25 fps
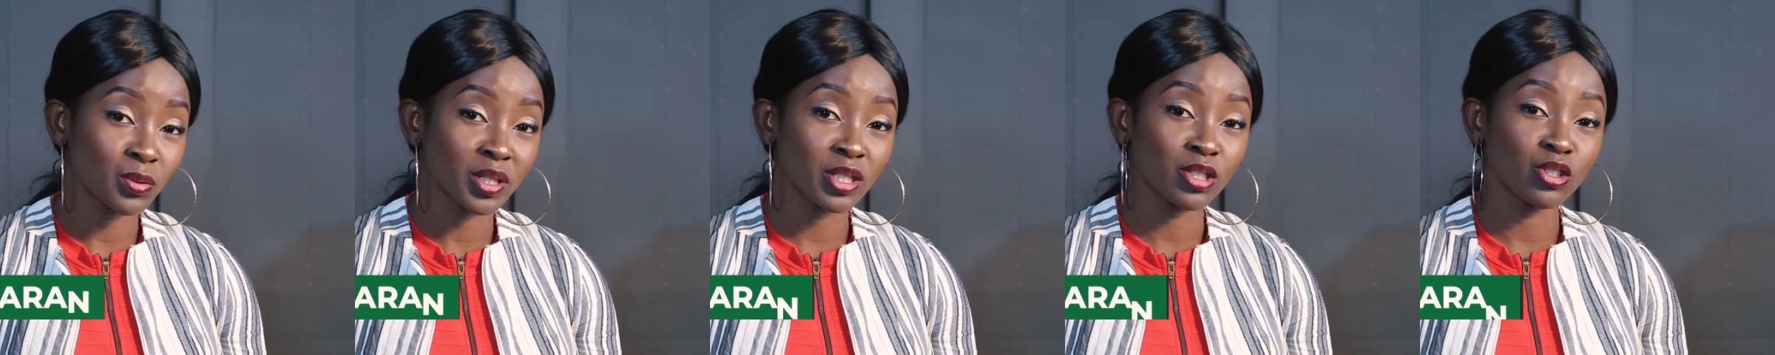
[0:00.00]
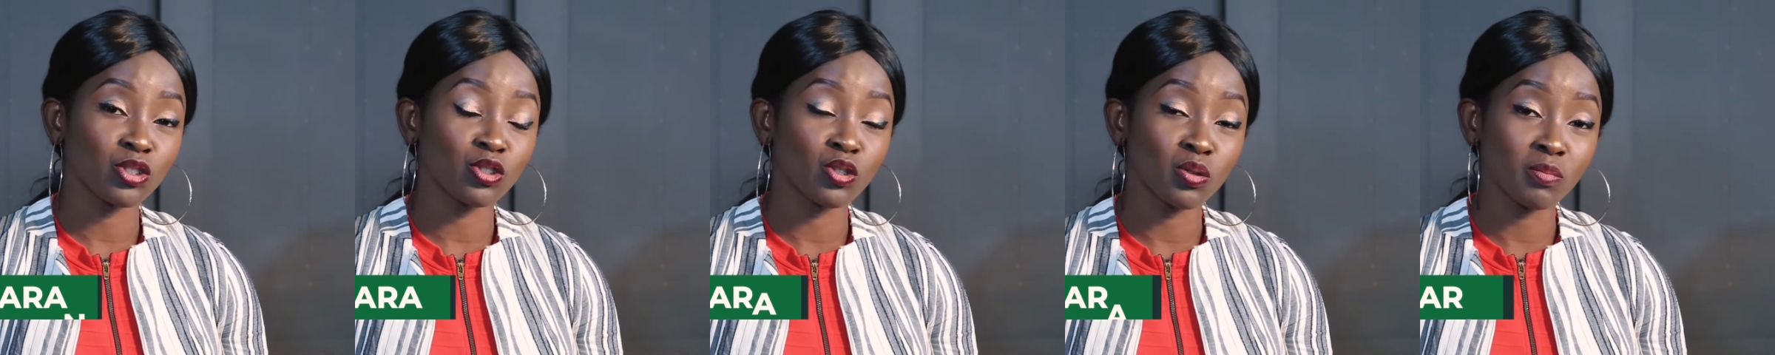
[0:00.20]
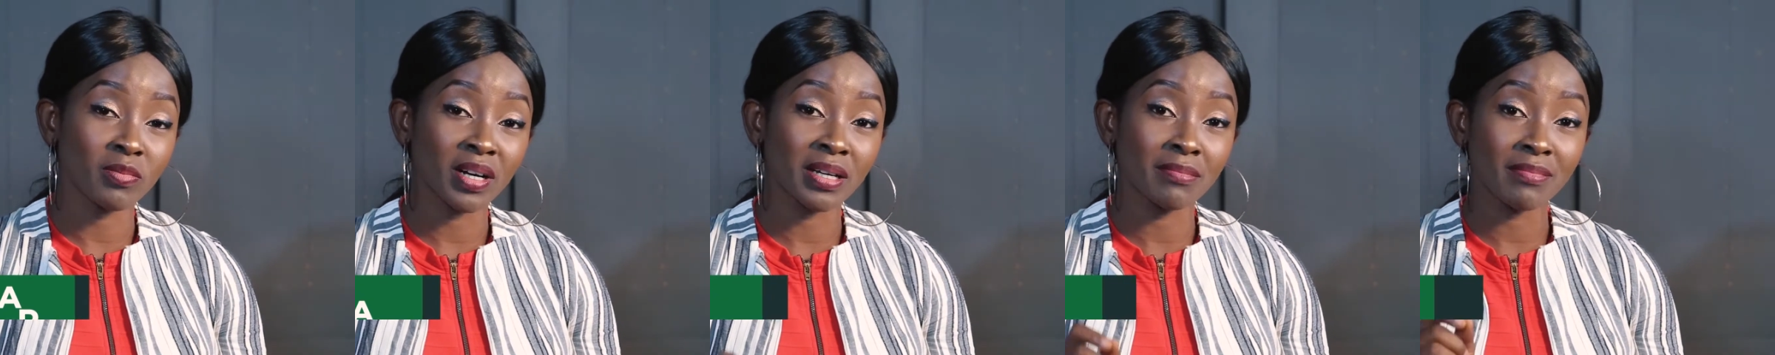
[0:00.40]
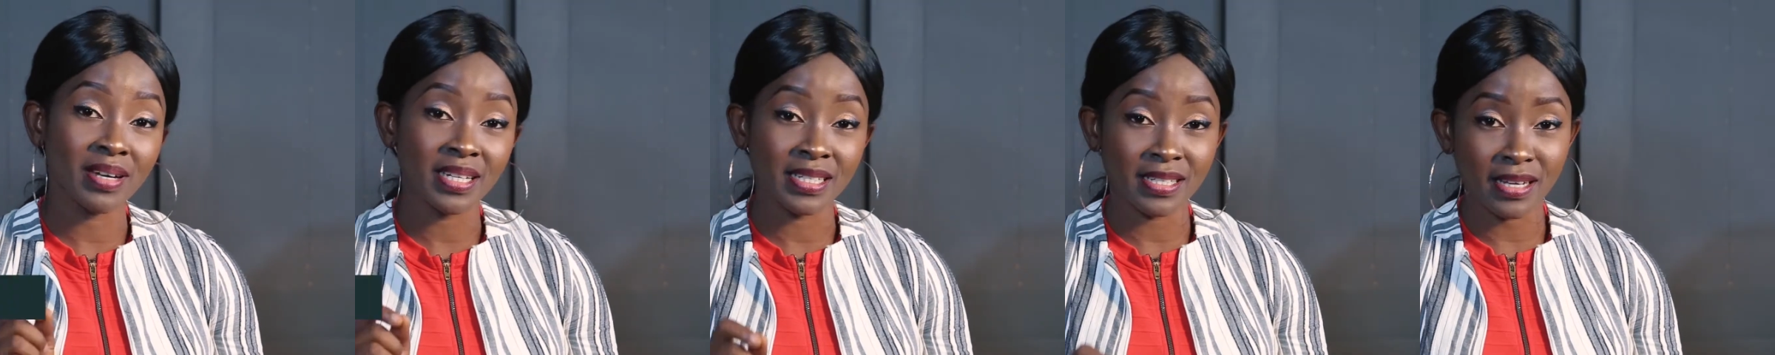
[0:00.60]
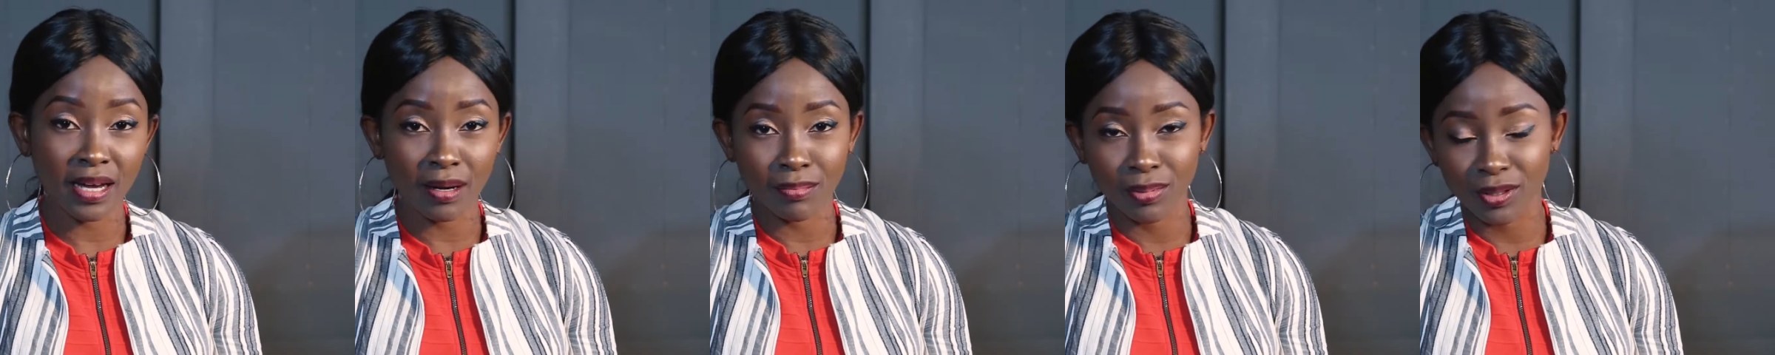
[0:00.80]
do with
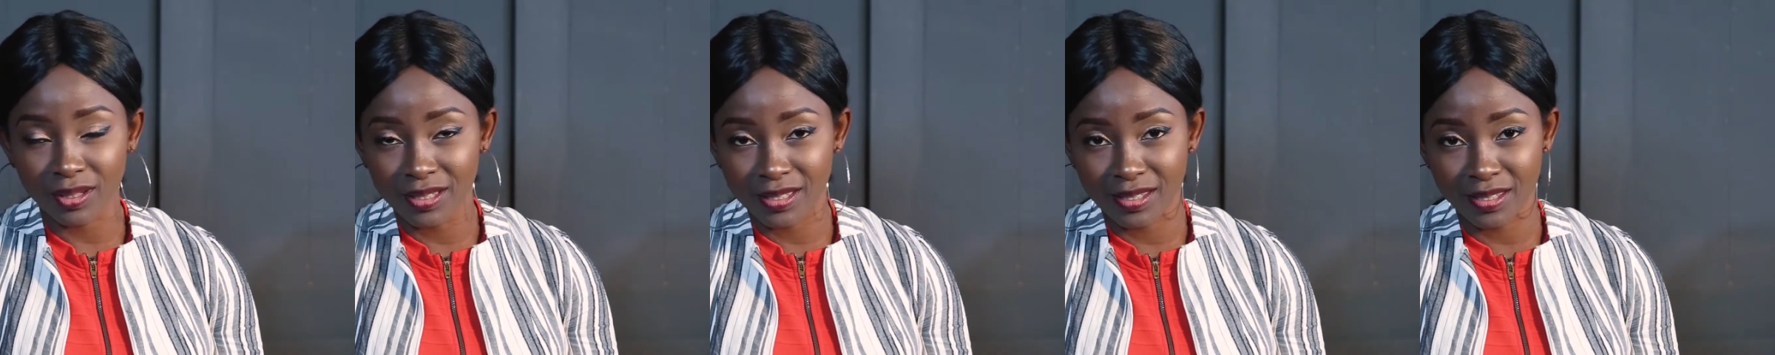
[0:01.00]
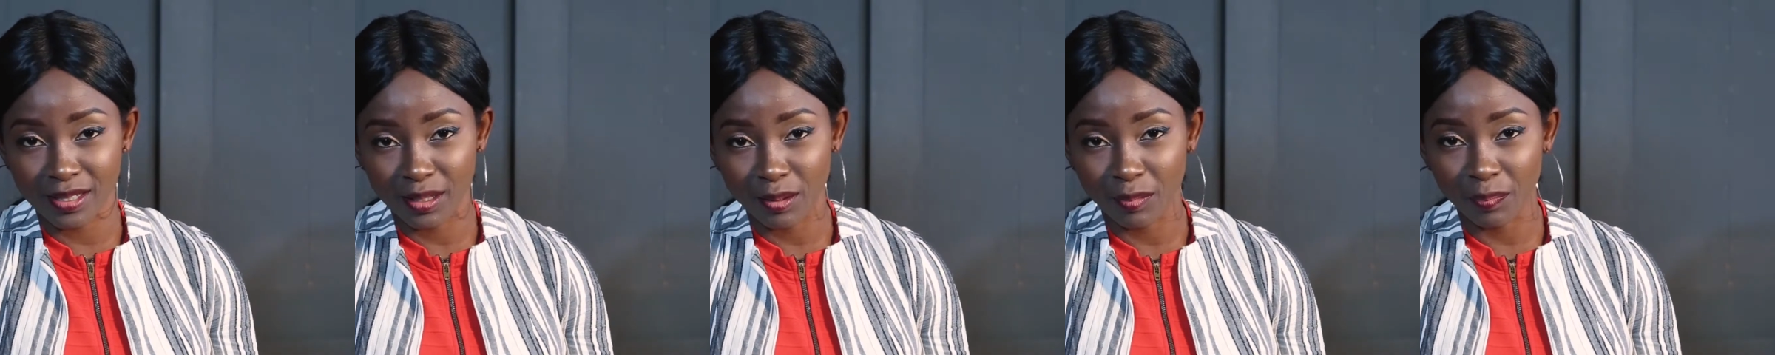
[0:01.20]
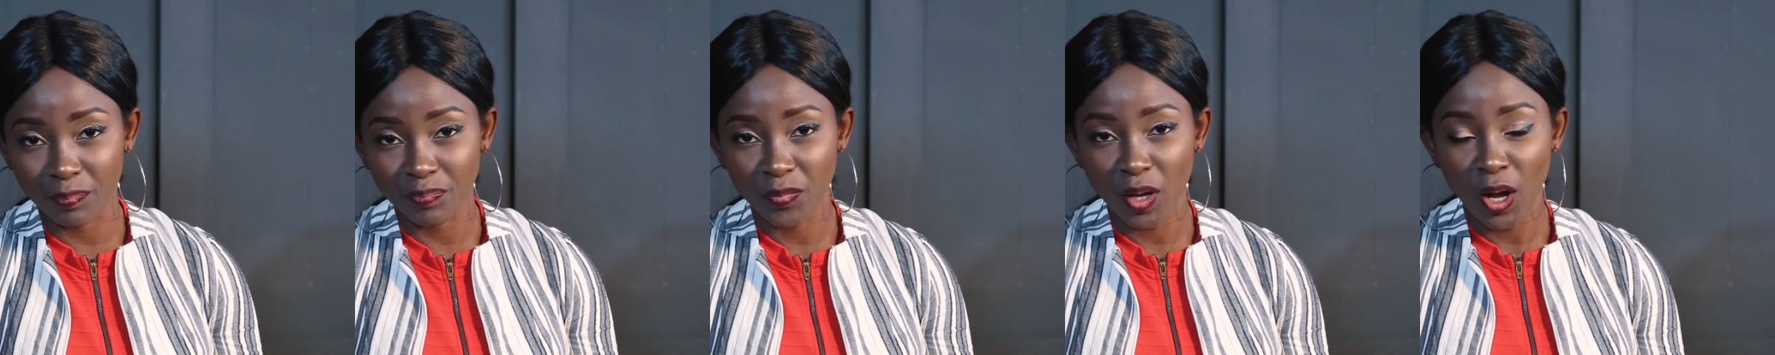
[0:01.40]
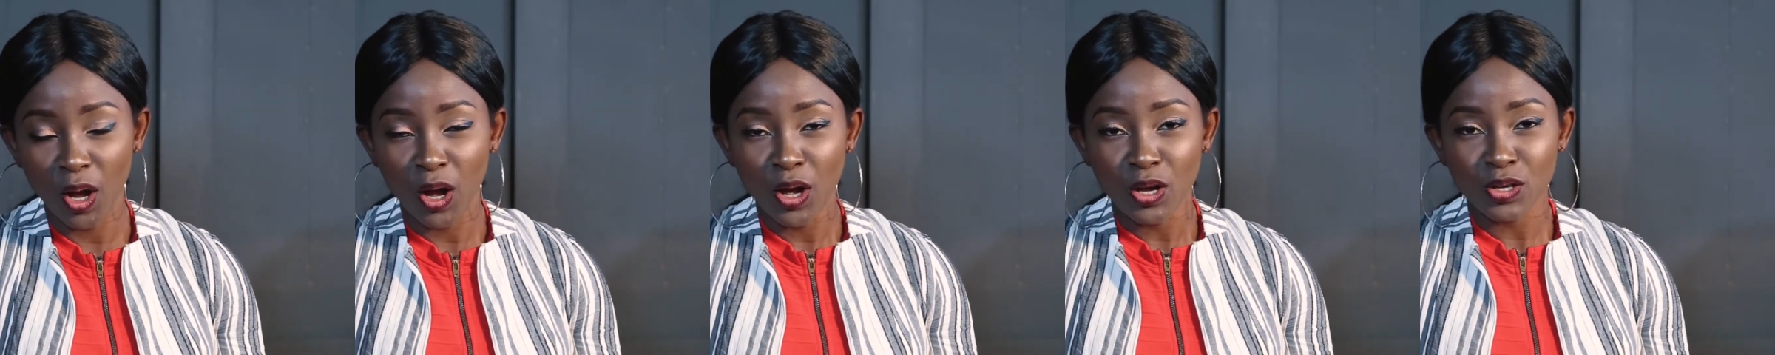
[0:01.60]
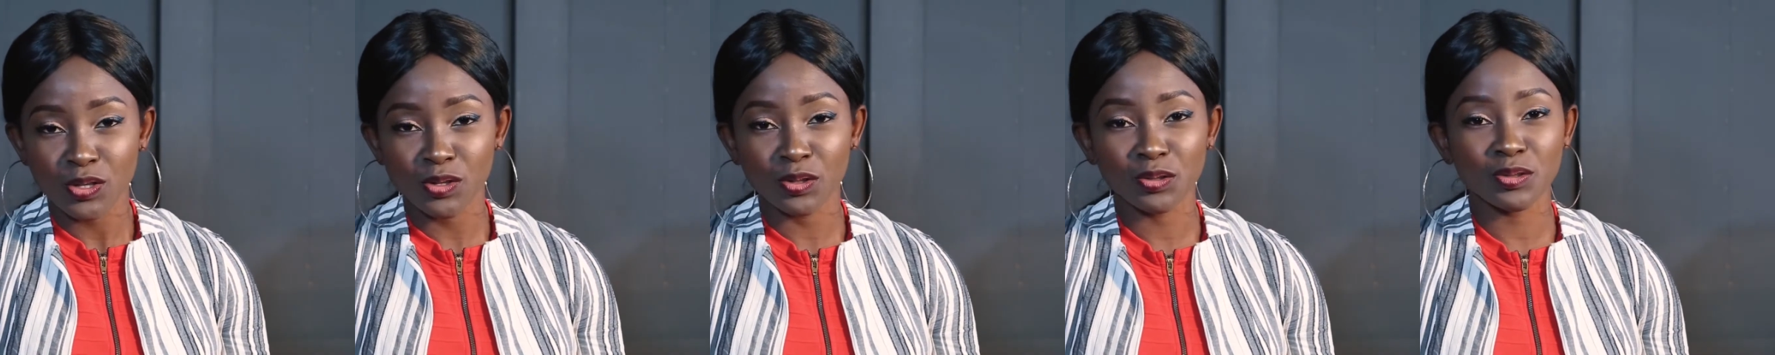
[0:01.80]
human metabolism.
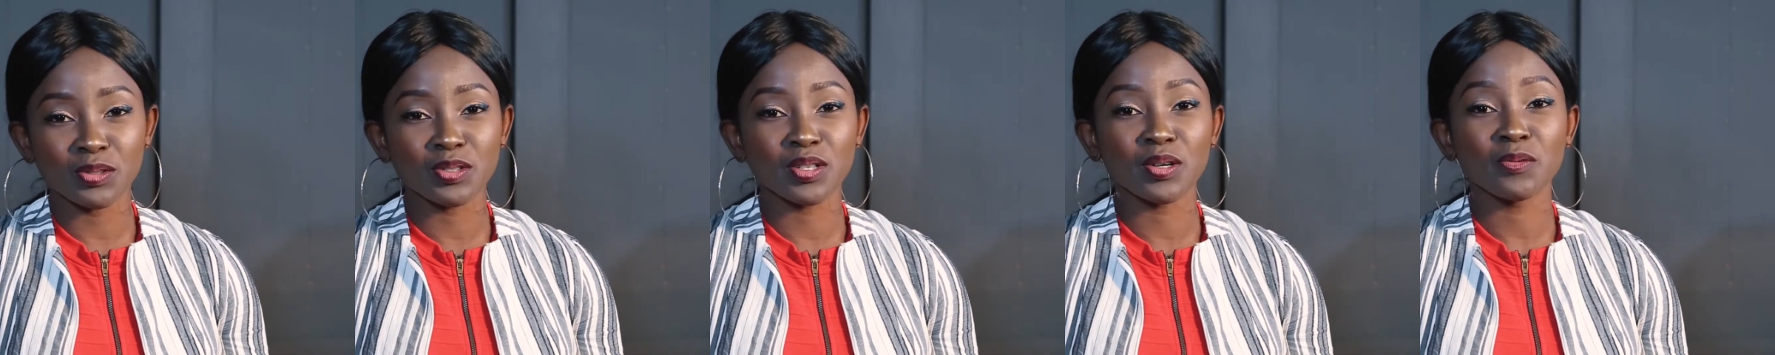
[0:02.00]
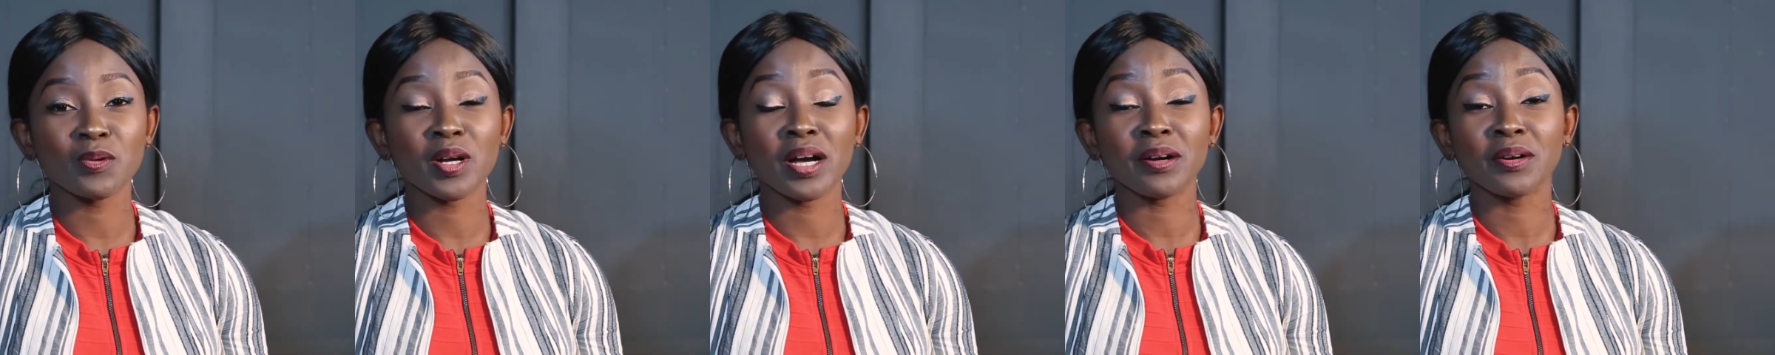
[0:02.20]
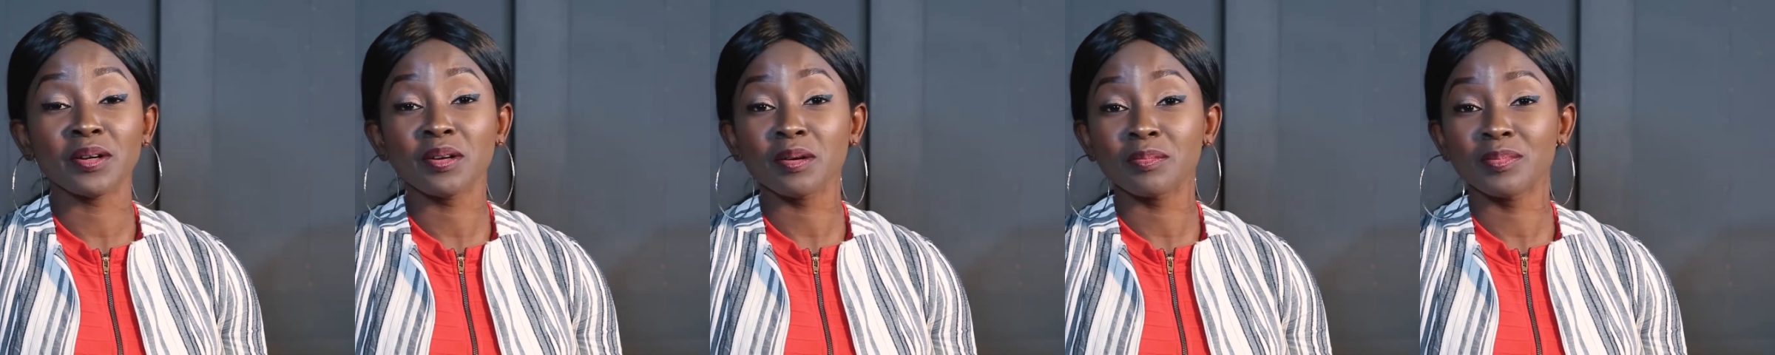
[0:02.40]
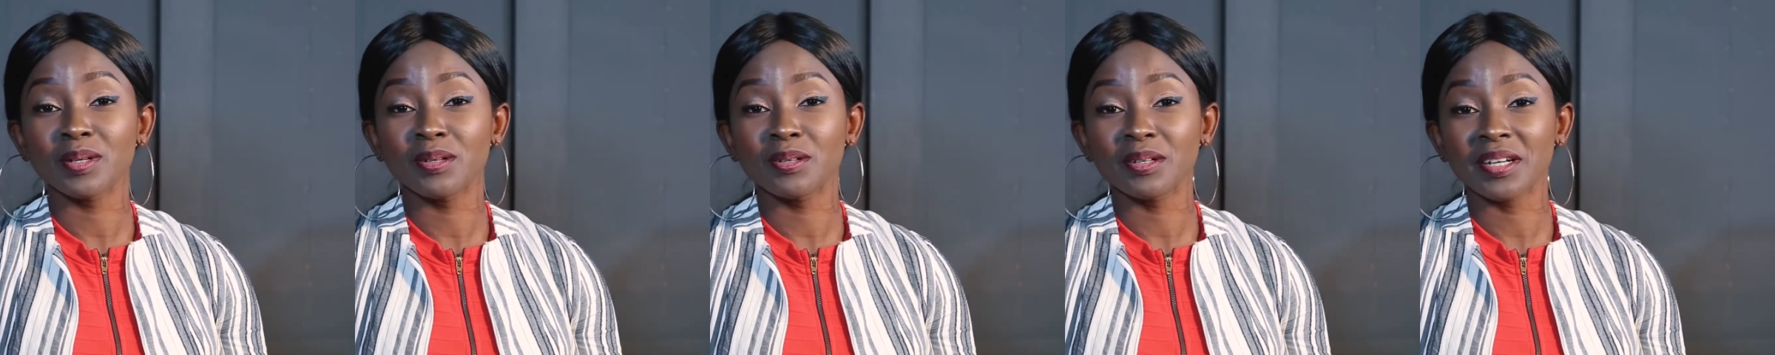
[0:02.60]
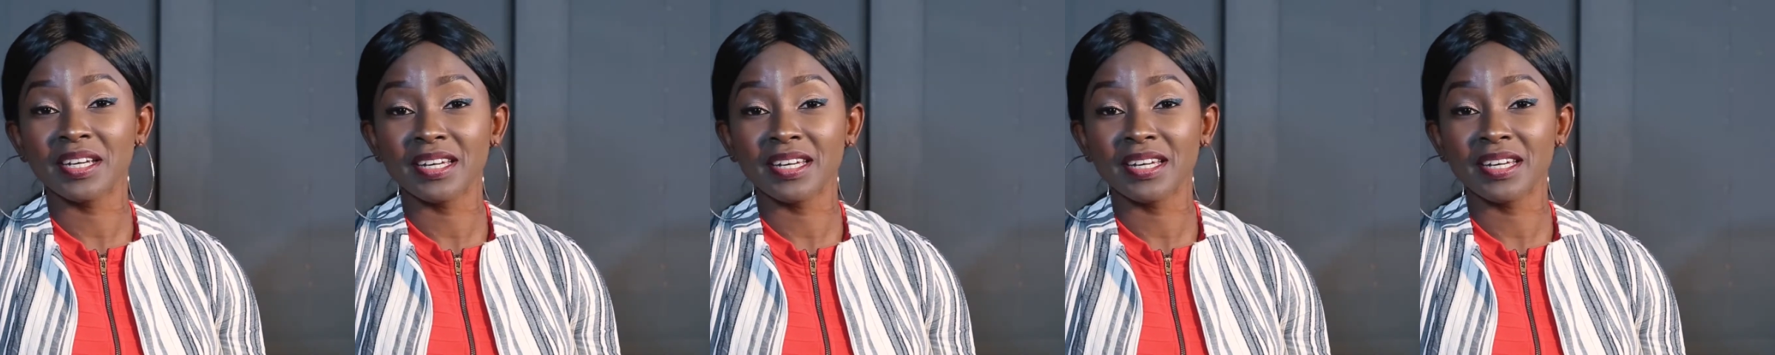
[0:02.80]
So today we are going to